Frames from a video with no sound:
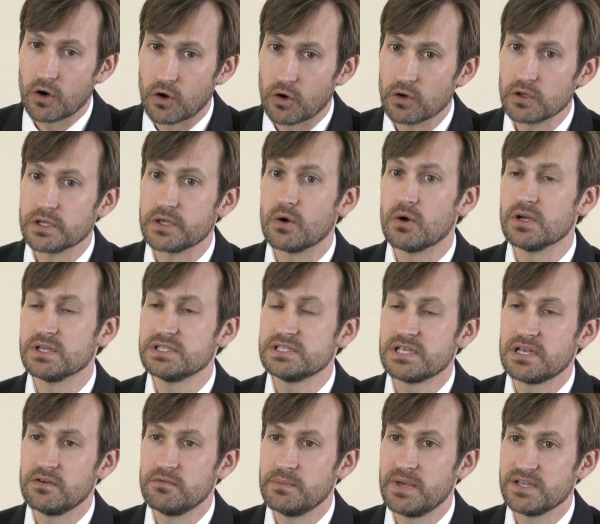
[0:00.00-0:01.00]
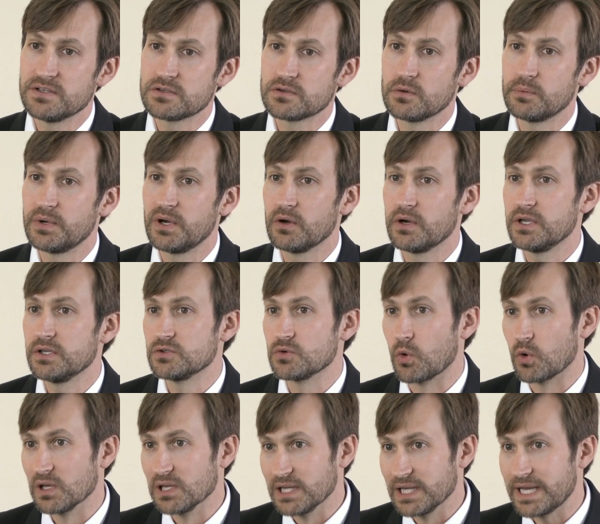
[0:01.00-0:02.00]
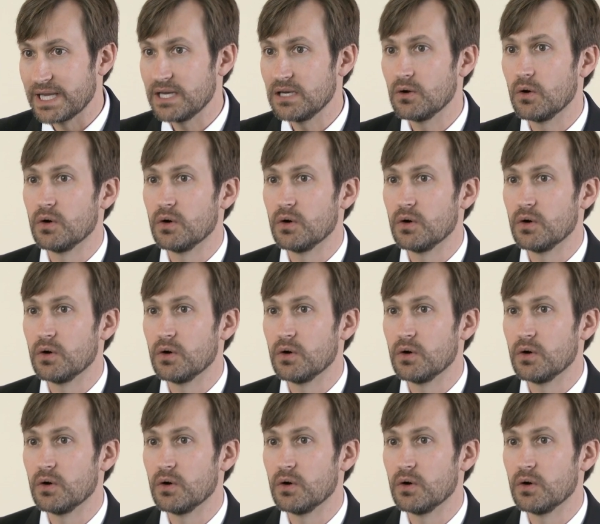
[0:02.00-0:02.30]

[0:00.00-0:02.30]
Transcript: Early onset of menstrual periods or late